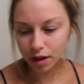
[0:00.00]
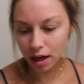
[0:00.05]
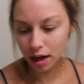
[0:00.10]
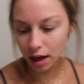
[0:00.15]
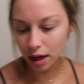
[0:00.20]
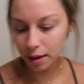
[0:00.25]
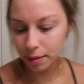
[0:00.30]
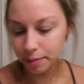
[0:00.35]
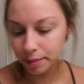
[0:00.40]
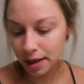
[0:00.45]

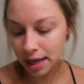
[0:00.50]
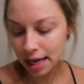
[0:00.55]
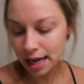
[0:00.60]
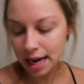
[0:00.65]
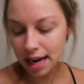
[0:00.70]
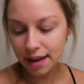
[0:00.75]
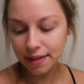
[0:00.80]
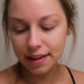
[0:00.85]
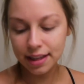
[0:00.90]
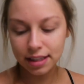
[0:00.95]
um,
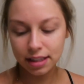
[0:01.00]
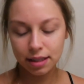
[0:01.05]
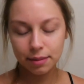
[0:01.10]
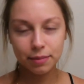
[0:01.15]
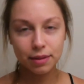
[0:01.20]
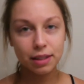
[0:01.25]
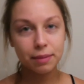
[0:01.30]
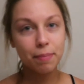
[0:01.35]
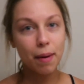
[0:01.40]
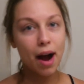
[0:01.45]
and then
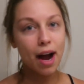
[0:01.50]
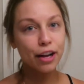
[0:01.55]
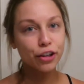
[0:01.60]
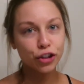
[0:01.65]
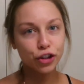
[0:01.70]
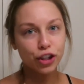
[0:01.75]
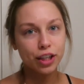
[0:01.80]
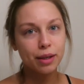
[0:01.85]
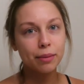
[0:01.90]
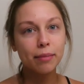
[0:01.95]
some spot
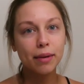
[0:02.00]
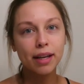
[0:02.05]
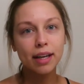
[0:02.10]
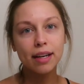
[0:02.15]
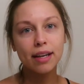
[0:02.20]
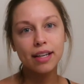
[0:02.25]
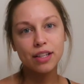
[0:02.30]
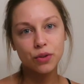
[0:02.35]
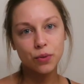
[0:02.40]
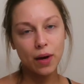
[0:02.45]
treatment
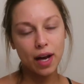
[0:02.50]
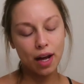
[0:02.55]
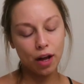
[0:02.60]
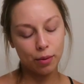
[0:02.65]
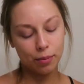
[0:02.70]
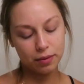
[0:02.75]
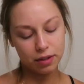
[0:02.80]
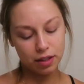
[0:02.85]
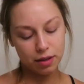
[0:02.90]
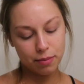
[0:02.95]
is what
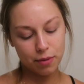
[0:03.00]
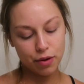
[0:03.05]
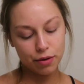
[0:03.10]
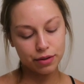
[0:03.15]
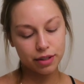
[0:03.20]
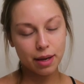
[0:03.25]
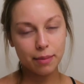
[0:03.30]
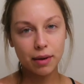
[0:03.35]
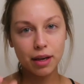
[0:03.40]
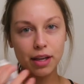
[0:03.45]
helps the
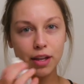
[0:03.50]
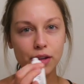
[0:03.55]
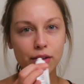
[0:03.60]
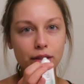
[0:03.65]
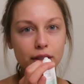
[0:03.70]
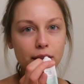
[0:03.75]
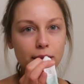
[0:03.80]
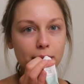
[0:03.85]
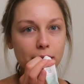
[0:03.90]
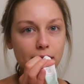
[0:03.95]
most. I'm going to
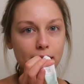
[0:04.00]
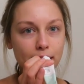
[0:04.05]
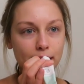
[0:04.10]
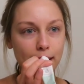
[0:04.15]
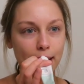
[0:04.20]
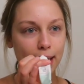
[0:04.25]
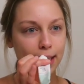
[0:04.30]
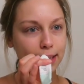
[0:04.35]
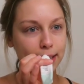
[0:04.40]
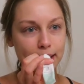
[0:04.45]
use some
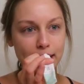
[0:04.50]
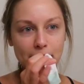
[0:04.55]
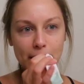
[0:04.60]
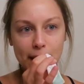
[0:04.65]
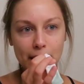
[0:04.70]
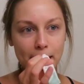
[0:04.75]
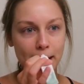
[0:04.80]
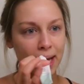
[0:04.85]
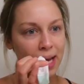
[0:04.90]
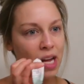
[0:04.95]

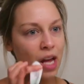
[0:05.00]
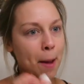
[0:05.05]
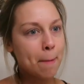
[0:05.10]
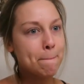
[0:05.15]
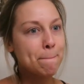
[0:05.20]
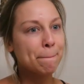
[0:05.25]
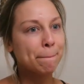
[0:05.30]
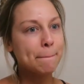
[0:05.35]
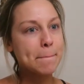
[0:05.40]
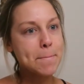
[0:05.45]
Glossier
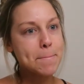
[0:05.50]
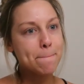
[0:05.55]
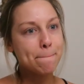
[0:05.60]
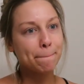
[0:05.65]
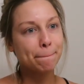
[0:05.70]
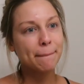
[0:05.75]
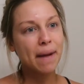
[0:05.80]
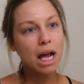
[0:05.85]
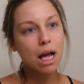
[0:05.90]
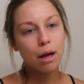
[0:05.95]

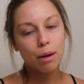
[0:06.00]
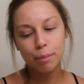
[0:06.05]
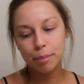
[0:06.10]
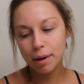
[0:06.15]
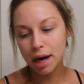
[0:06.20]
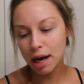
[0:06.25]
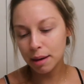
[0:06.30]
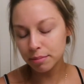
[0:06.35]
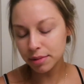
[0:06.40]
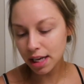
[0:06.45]

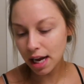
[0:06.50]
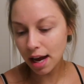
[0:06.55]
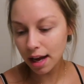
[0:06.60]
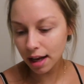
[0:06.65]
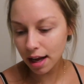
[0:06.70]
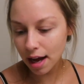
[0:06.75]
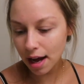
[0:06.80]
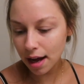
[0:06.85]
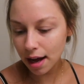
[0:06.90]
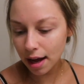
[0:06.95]
balm
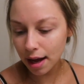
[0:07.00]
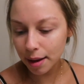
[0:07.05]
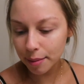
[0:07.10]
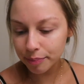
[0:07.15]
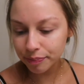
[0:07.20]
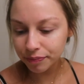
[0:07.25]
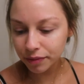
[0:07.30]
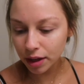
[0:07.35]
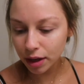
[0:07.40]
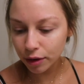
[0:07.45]
dot
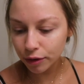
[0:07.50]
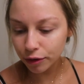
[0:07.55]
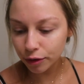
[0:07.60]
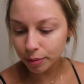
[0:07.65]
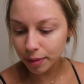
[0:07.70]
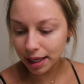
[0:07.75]
com for